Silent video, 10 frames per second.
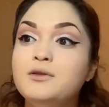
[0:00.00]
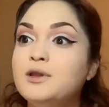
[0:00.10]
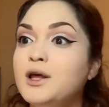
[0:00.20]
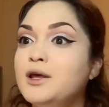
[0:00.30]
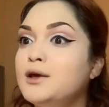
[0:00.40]

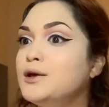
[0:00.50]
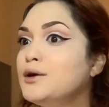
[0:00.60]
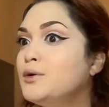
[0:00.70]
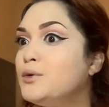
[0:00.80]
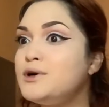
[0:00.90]
like,
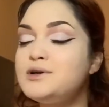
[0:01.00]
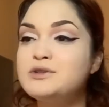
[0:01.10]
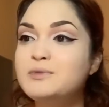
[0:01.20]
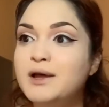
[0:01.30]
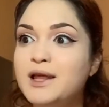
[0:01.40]
where is
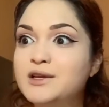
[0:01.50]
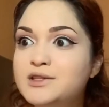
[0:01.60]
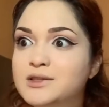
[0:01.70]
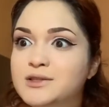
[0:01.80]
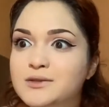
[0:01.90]
my
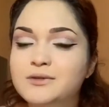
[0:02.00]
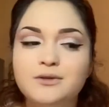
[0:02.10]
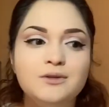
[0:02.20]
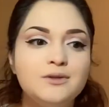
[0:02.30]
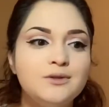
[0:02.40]
lashes?
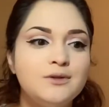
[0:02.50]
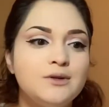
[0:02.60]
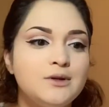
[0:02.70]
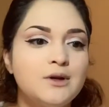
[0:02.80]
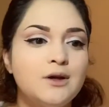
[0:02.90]

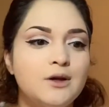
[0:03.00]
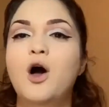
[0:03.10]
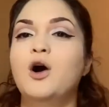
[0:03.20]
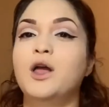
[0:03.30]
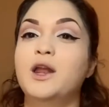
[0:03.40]

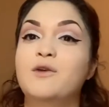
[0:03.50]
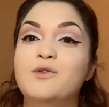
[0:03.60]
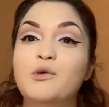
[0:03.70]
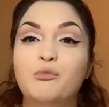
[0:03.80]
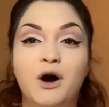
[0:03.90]
Okay, now for
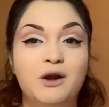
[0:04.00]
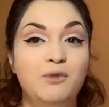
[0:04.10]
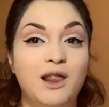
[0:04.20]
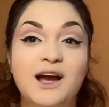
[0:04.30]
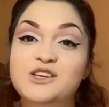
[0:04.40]
the bottom
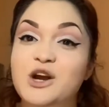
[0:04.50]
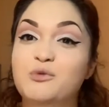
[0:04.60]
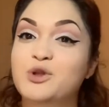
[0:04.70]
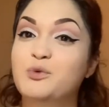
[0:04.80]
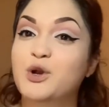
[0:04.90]
lash, I
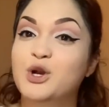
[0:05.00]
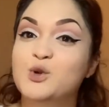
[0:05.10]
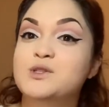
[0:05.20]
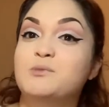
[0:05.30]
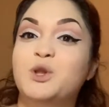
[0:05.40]
really want to do
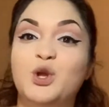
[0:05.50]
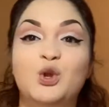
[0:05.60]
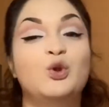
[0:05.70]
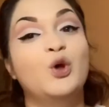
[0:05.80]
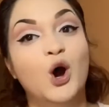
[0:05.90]

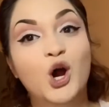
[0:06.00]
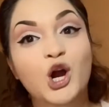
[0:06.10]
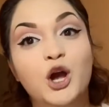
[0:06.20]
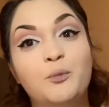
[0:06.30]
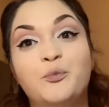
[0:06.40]
something
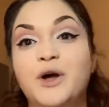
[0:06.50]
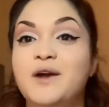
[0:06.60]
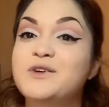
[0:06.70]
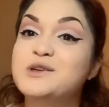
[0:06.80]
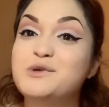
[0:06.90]
dark, but
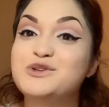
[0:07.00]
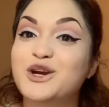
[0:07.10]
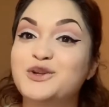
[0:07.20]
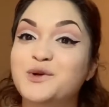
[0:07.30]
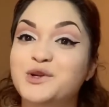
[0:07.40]
every time I try and
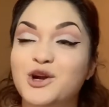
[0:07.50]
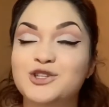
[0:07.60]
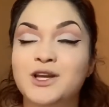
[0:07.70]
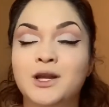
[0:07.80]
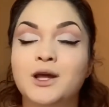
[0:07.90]
do a dark
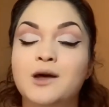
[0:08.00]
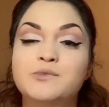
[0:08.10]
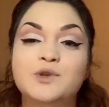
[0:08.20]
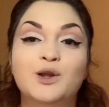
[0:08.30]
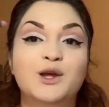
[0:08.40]
shade, it
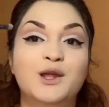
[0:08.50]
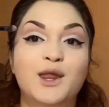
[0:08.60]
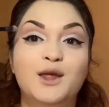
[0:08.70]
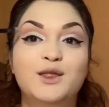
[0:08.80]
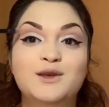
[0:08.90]
comes out looking
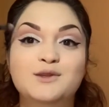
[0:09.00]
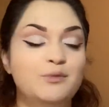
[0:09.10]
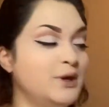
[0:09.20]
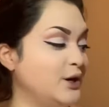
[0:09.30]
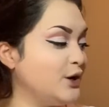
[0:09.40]
like this up
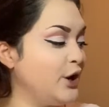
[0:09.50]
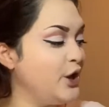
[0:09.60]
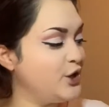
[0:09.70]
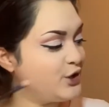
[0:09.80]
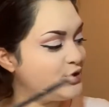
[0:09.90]
here.
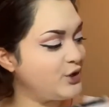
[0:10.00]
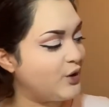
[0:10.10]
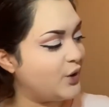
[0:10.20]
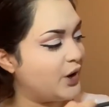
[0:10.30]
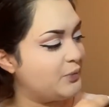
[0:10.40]

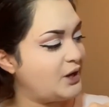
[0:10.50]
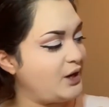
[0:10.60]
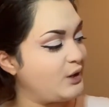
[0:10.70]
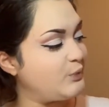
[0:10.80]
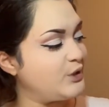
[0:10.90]
So I'm going to
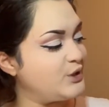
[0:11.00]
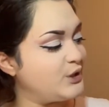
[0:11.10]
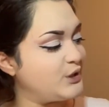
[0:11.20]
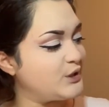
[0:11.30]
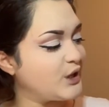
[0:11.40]
dip into
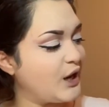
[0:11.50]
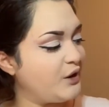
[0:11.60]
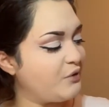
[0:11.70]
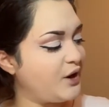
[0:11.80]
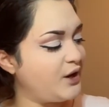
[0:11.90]
this guy
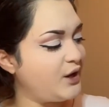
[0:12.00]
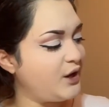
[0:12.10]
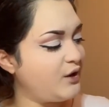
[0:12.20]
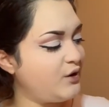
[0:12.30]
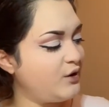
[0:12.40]
right
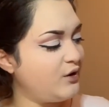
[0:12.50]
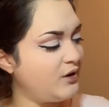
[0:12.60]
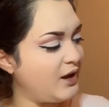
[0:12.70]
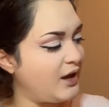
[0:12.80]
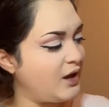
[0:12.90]
here,
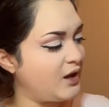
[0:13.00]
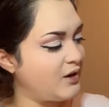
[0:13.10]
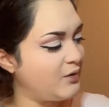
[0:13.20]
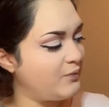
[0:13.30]
and